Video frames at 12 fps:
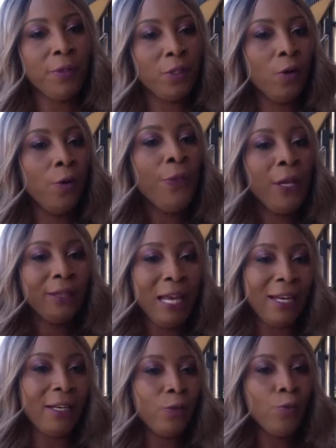So
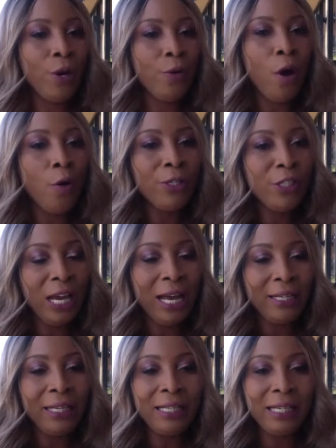that is where our
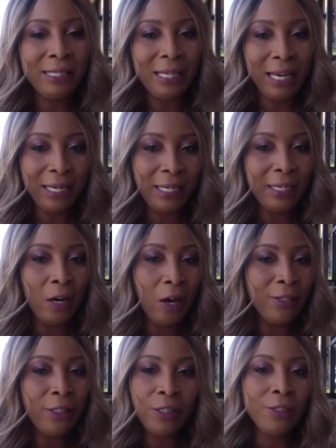channel is heading
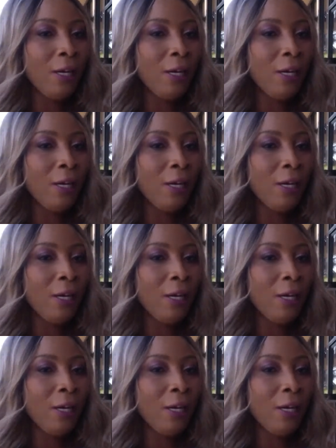onto.